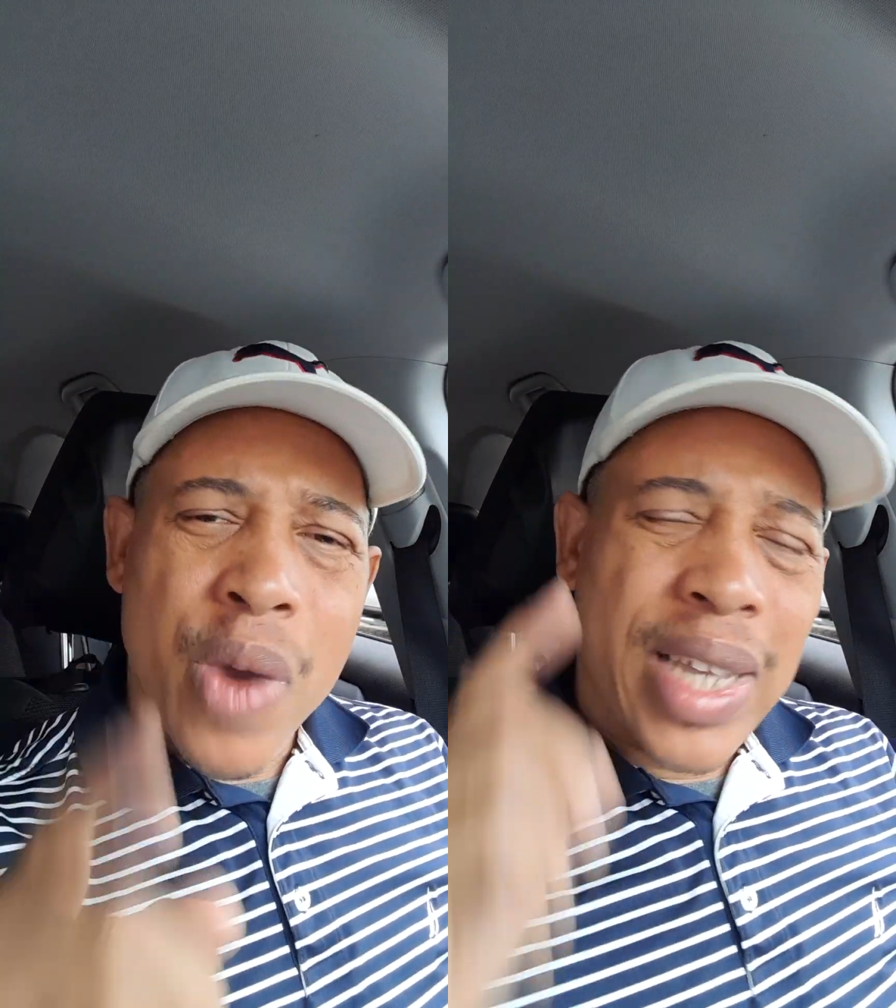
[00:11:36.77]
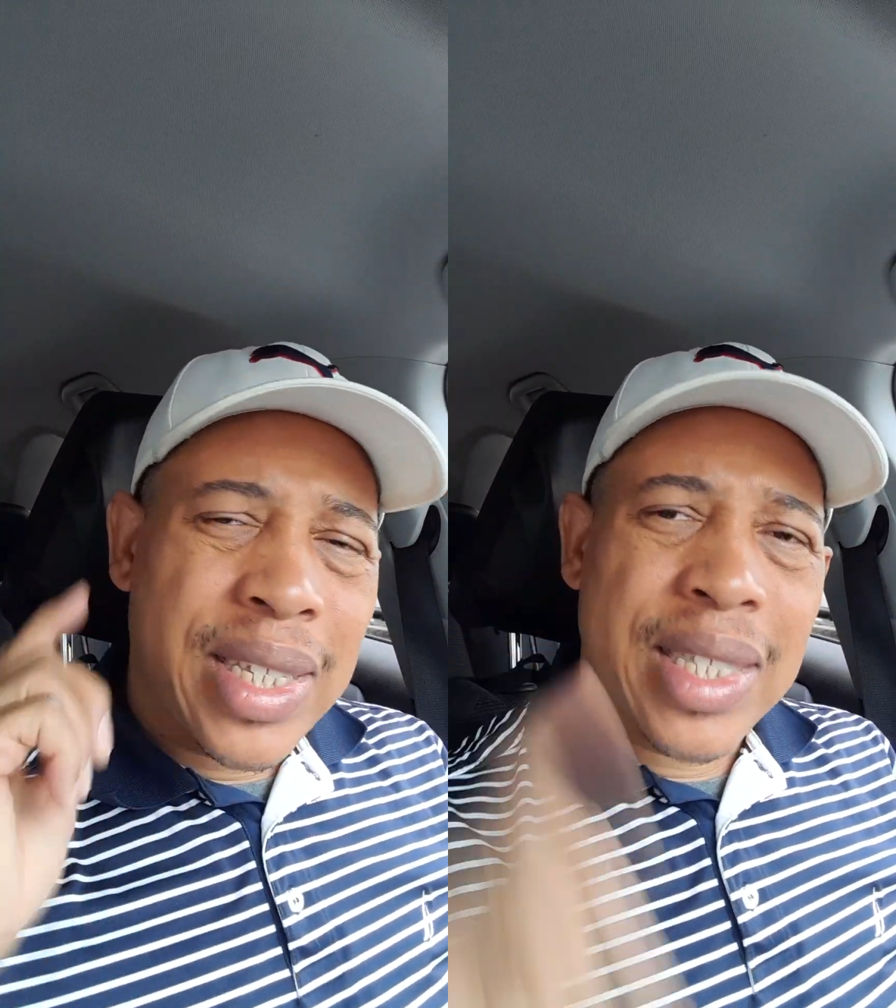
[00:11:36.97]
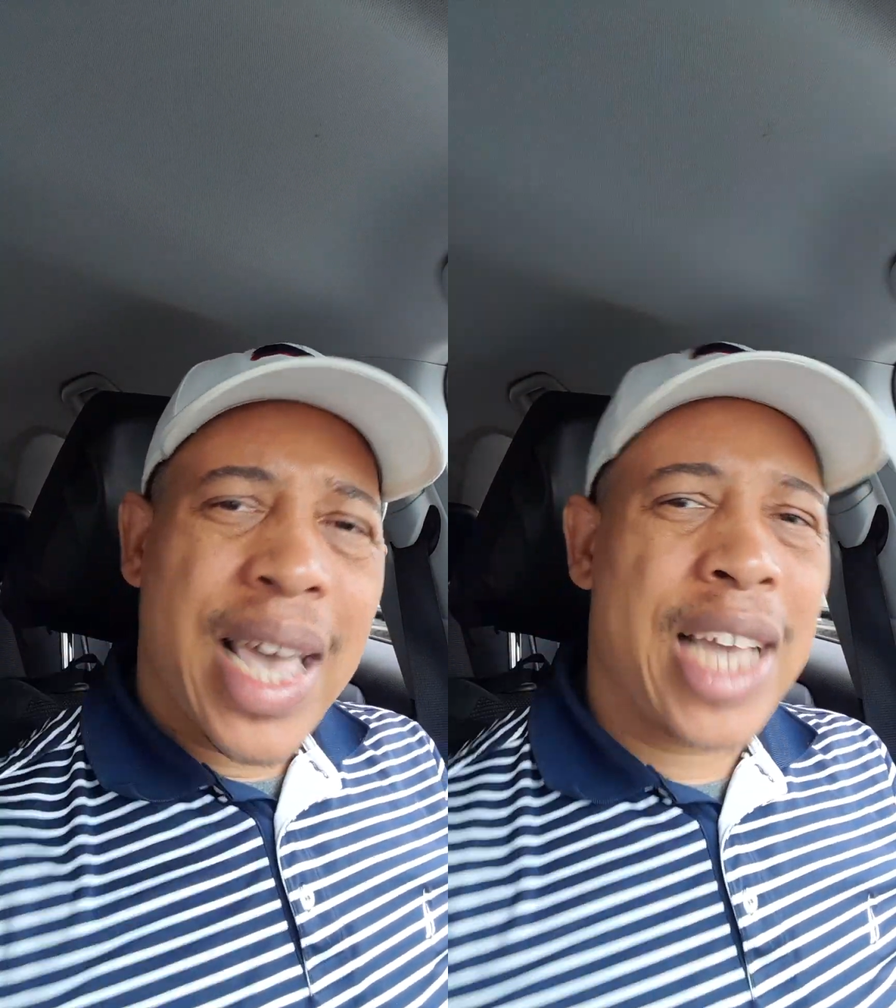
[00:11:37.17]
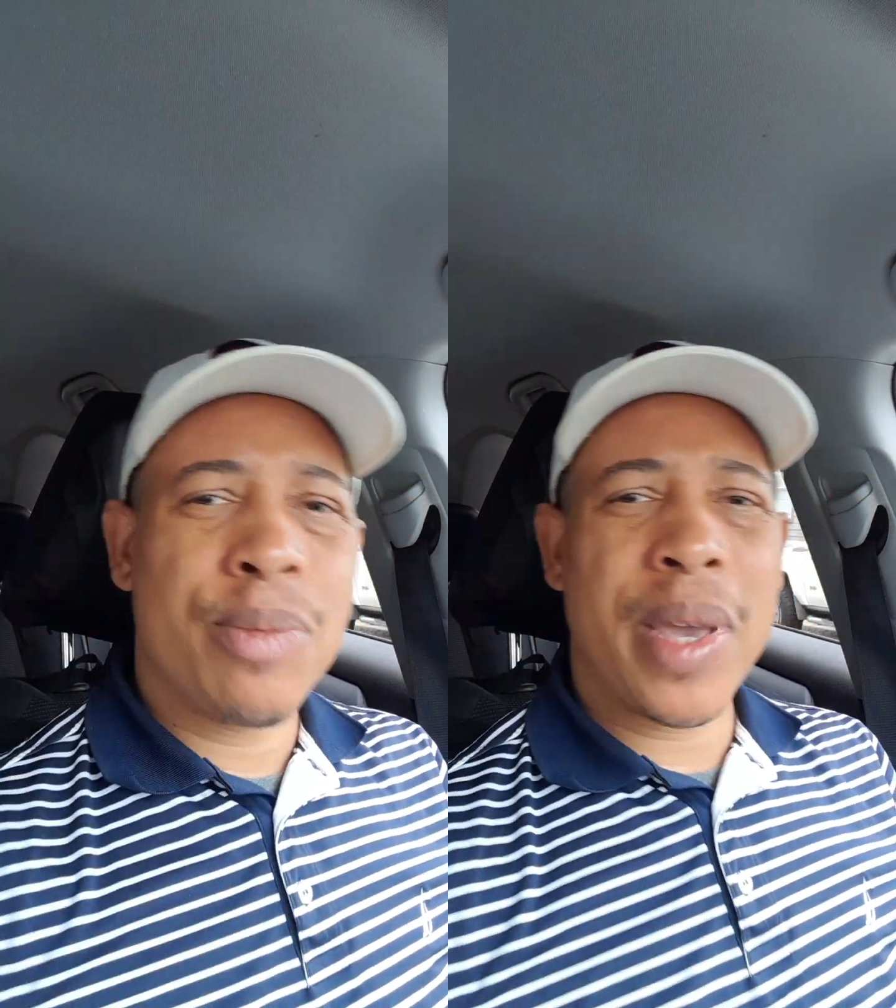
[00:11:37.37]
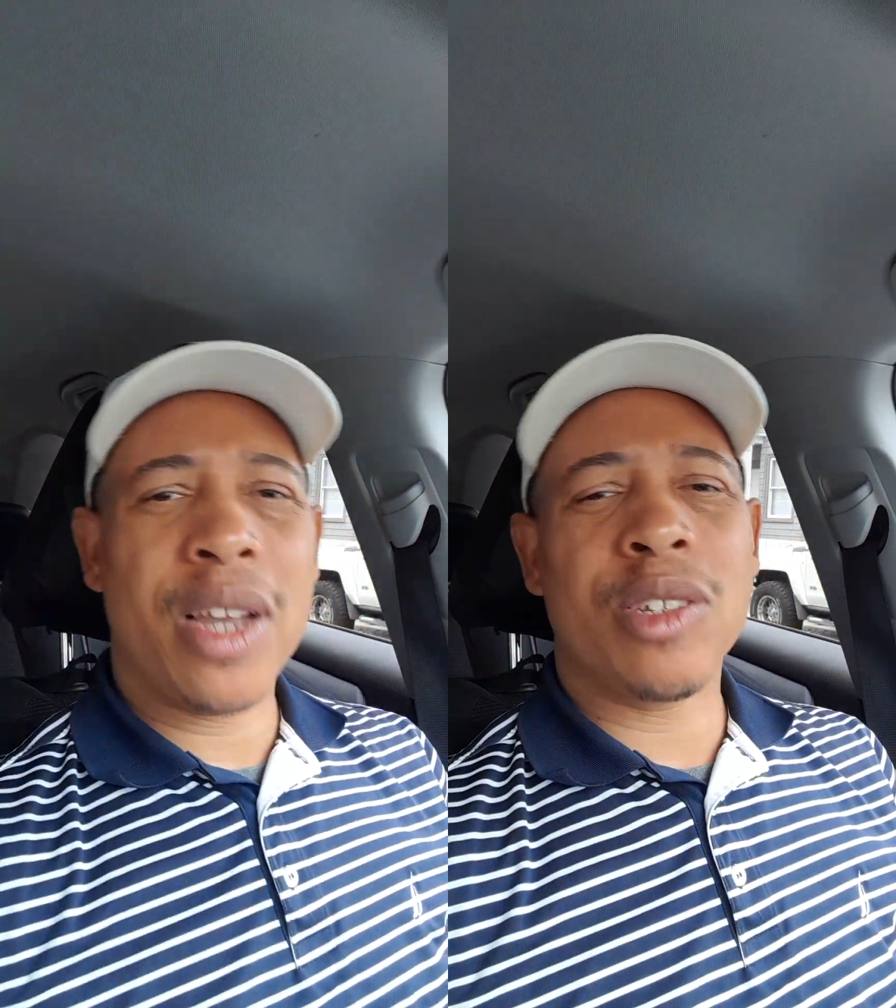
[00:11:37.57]
wasting
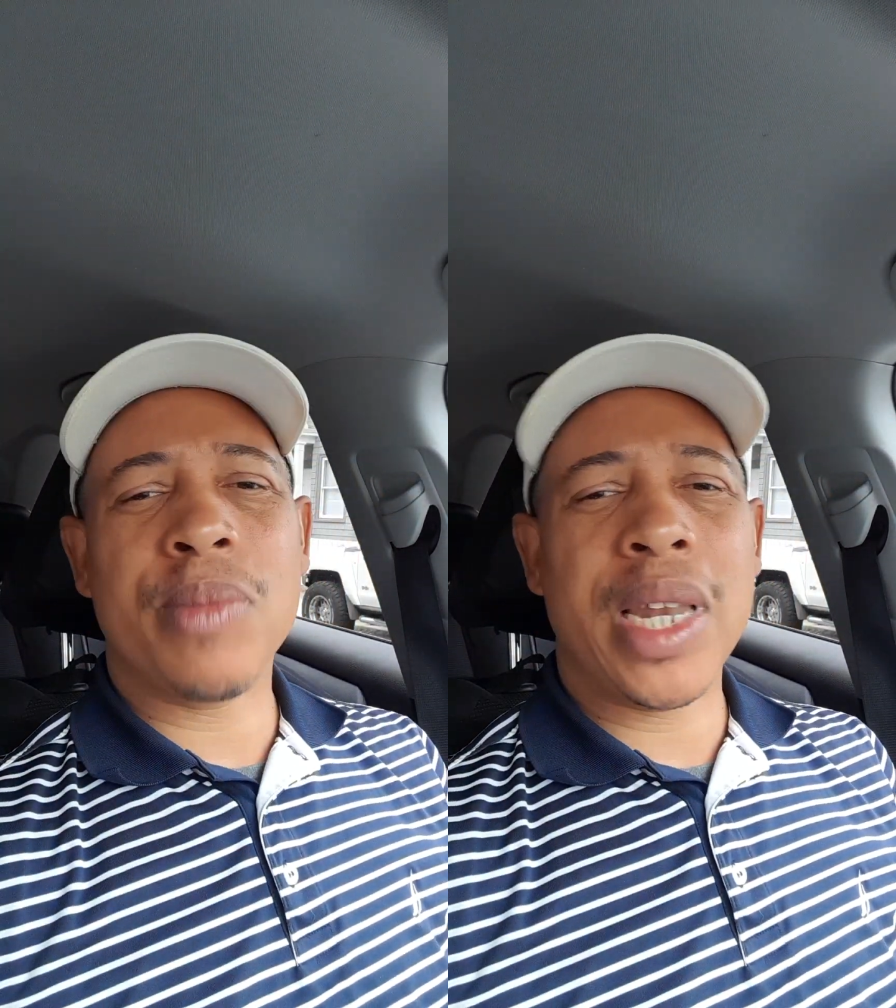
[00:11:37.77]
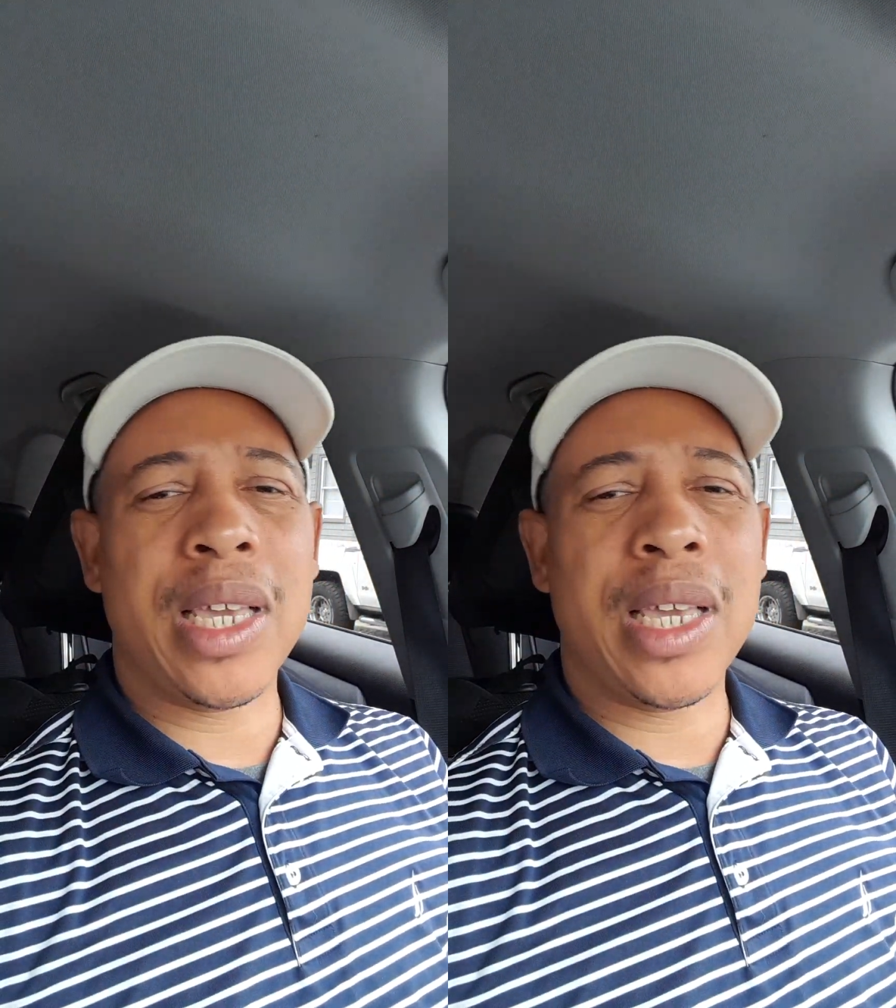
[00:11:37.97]
taxpayers' money,